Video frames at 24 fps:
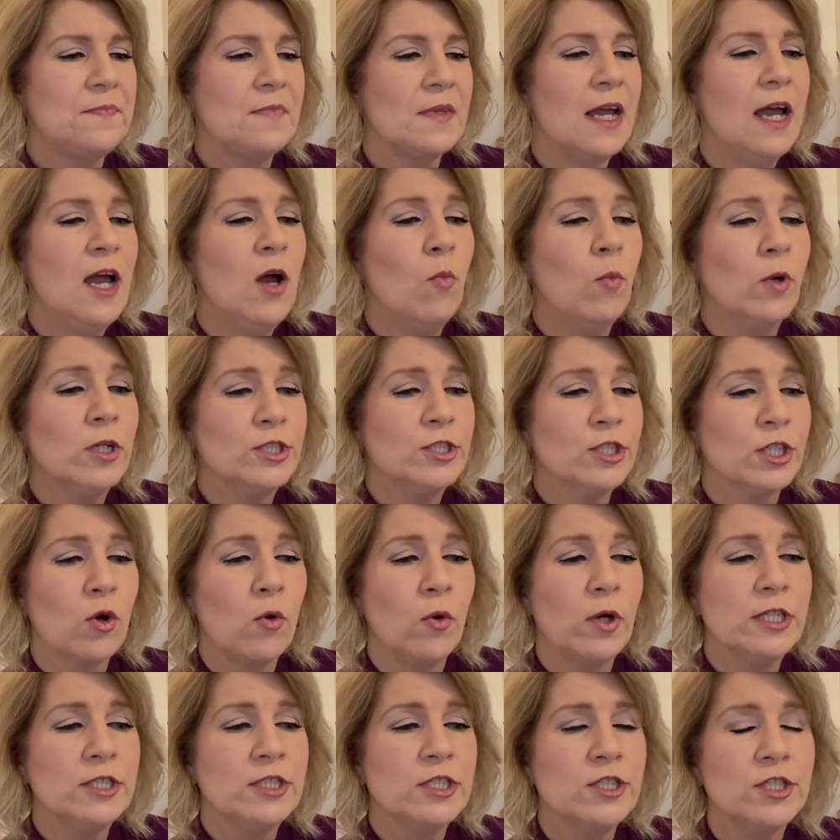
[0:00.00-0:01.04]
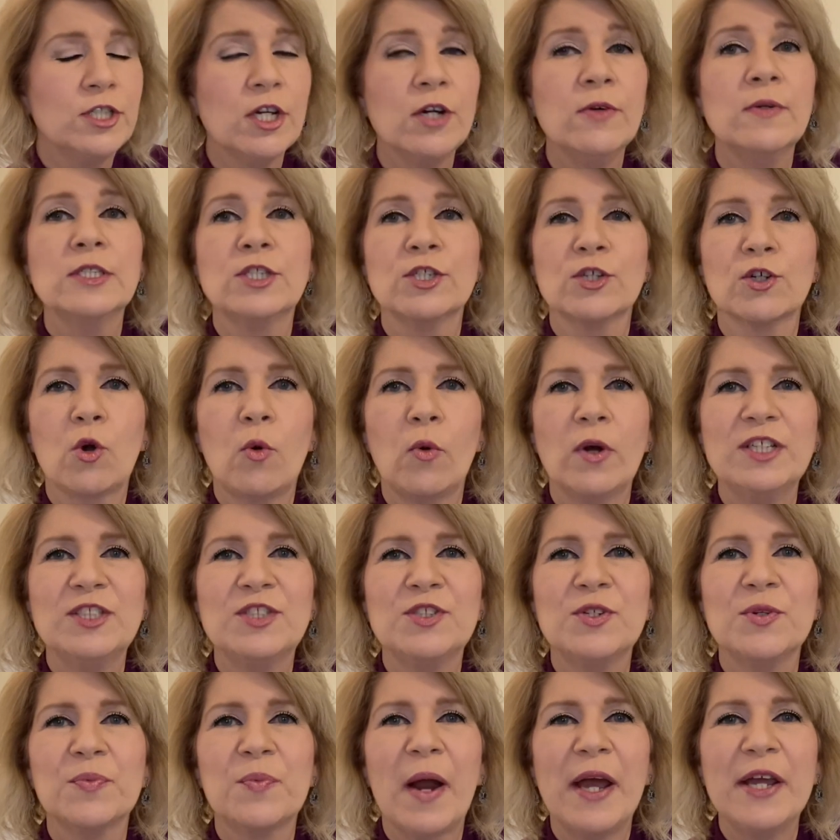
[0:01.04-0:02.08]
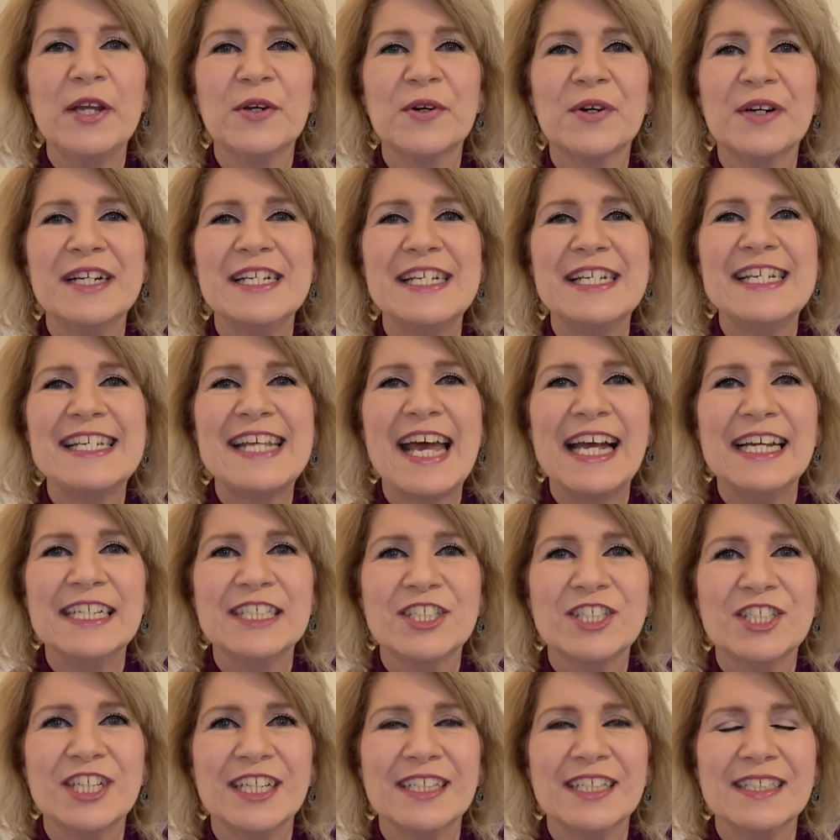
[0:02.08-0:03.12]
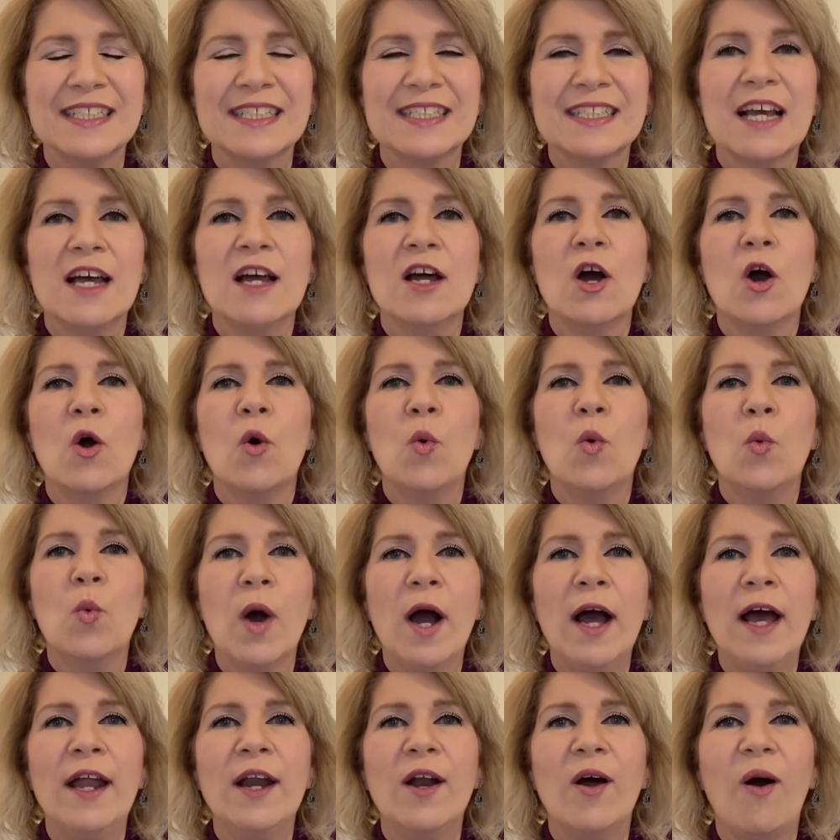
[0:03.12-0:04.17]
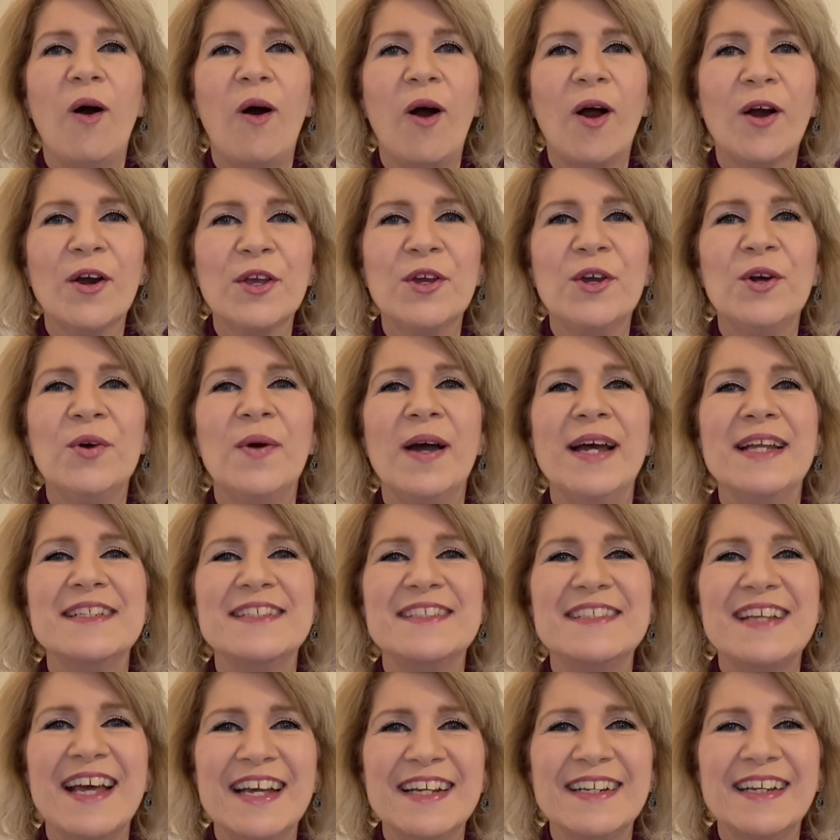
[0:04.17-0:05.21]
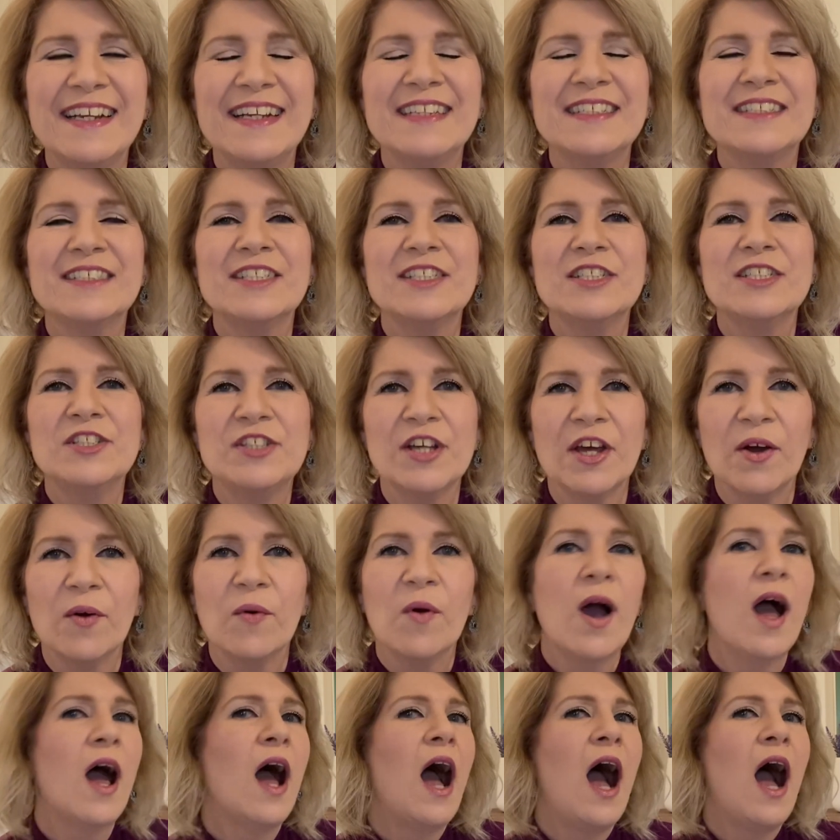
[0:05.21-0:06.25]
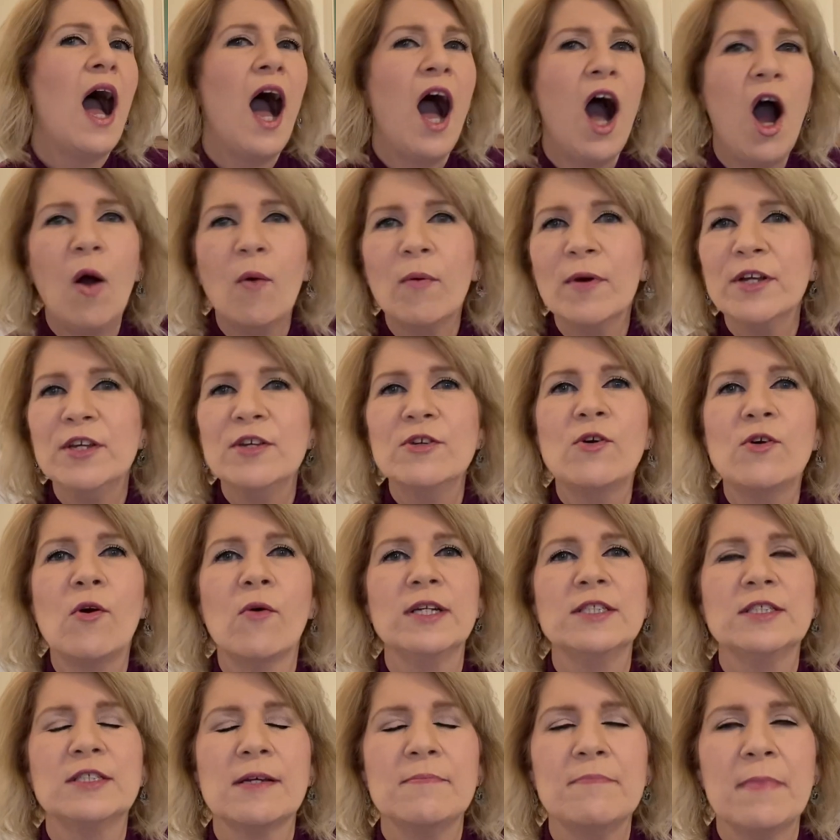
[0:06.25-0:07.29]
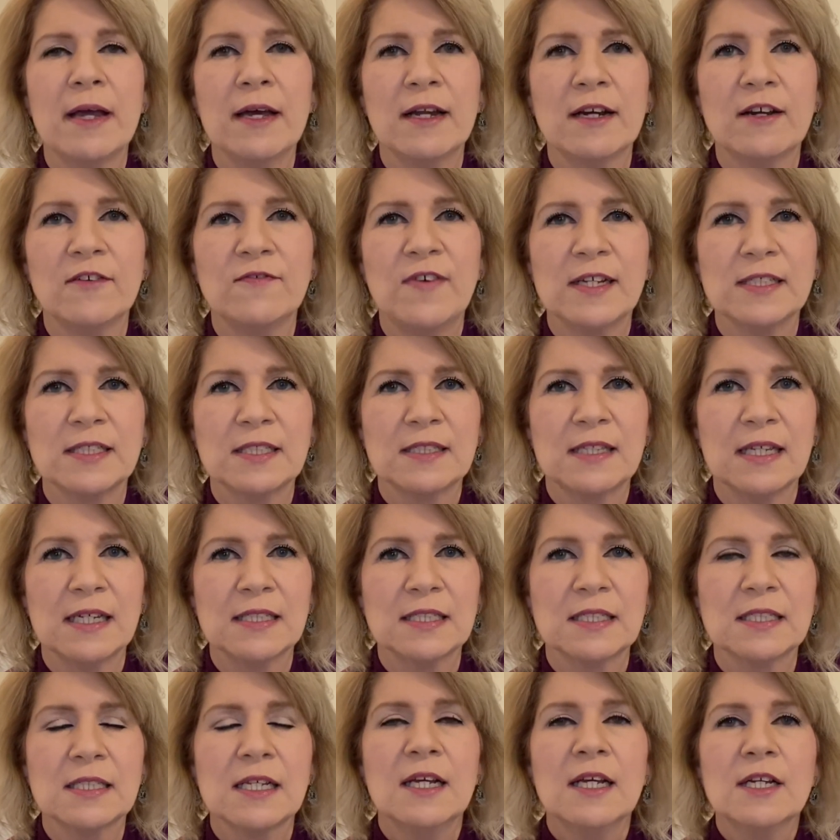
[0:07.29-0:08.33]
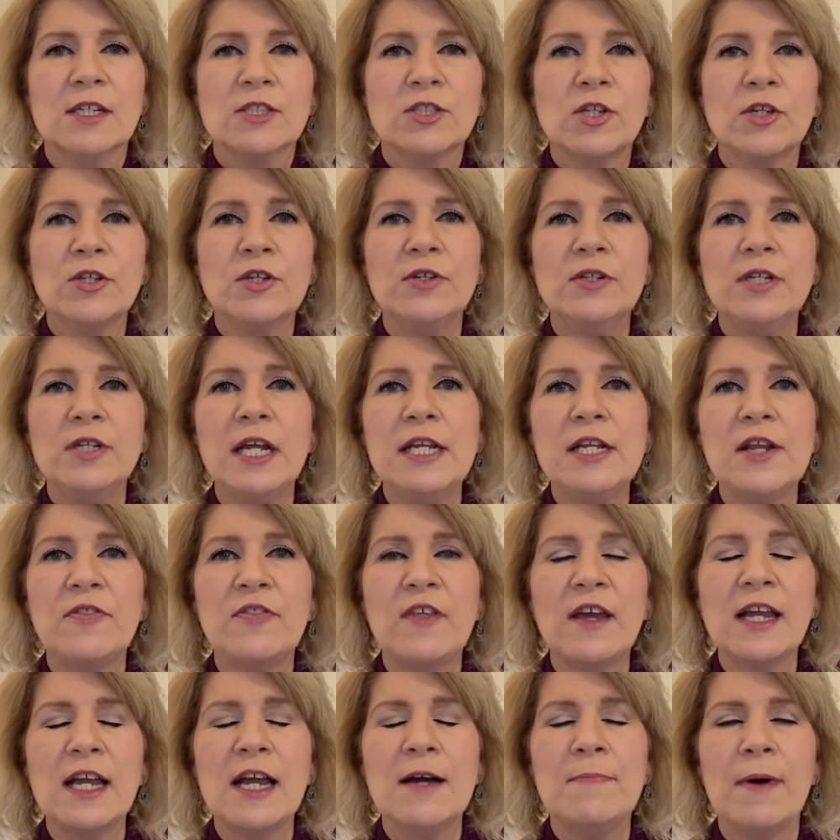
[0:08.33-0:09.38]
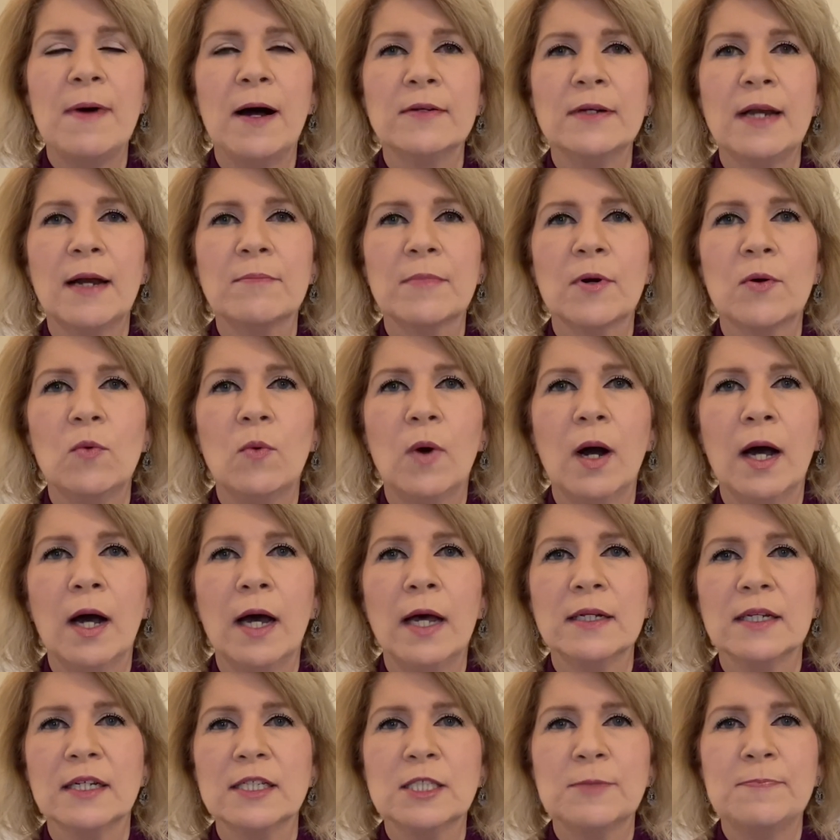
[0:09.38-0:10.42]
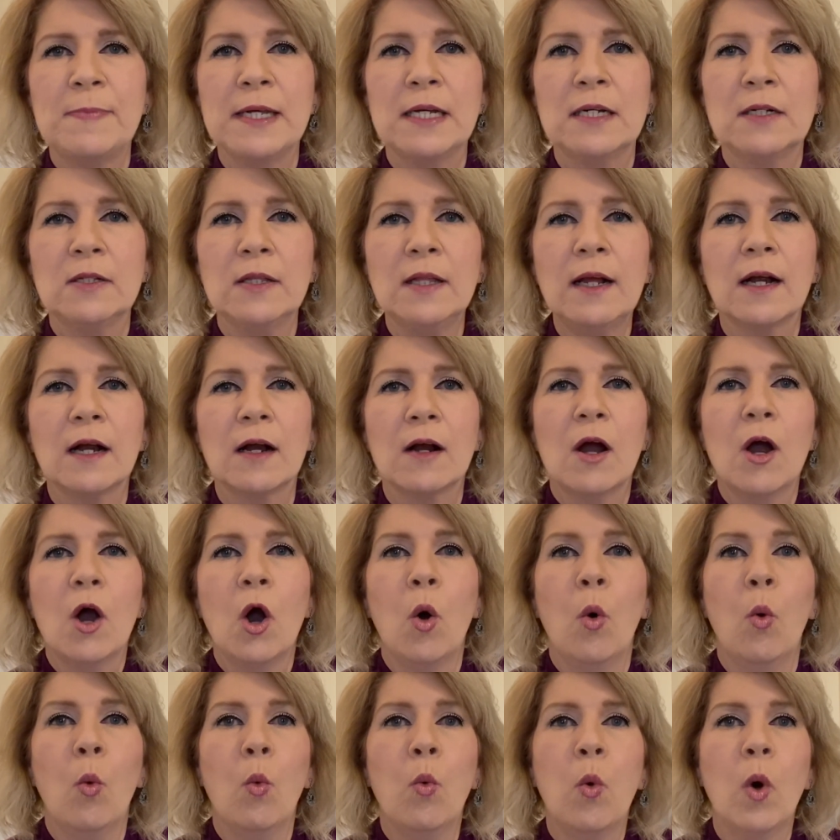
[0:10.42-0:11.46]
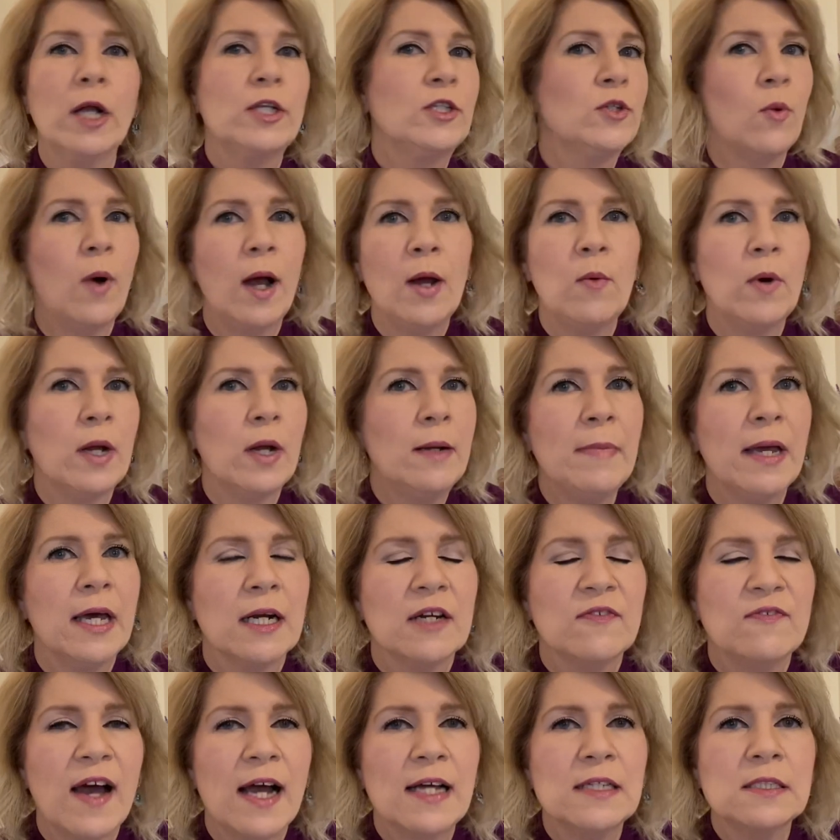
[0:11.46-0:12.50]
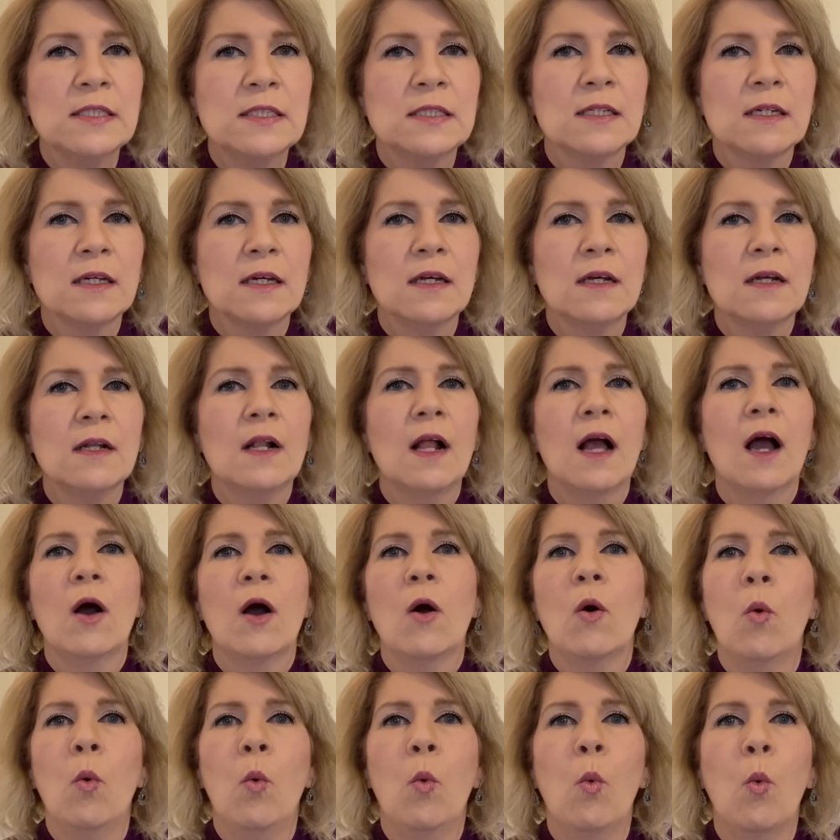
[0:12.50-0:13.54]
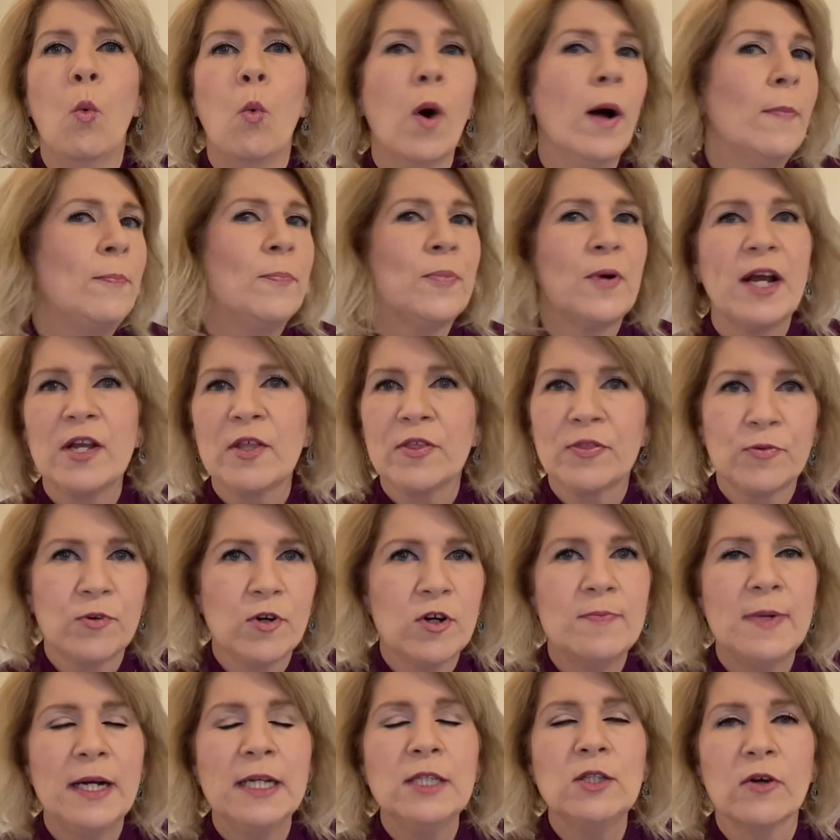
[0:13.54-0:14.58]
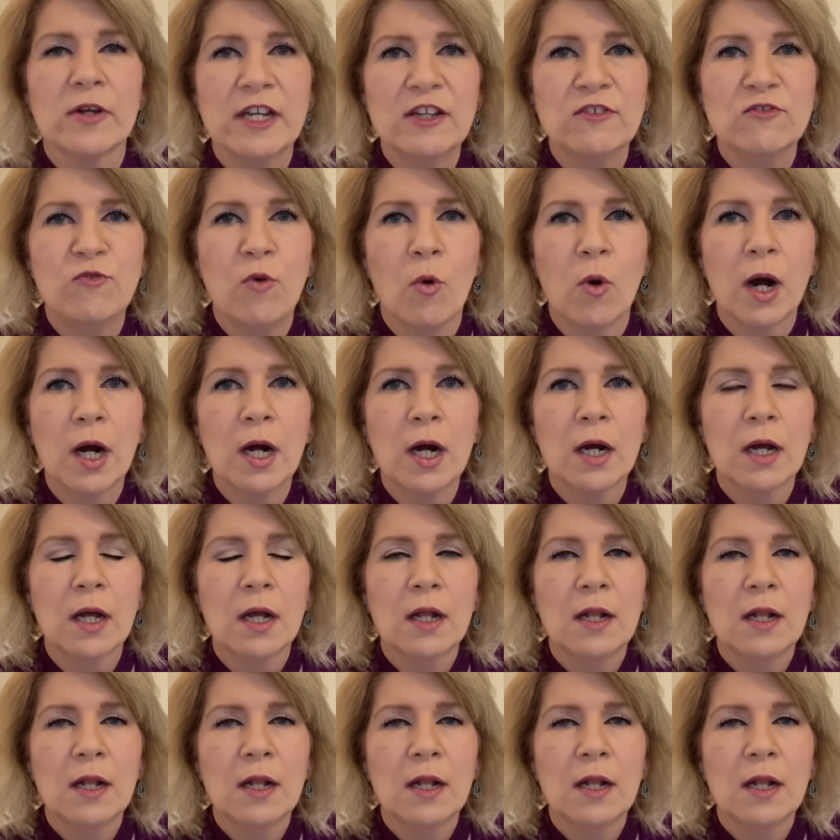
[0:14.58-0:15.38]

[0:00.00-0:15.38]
And what you're going to do is you're going to write your intentions. What are you intending to do? How are you going to manifest this? So you need to think about, number 1, let's be clear. What do I want to manifest? What breakthrough am I looking for?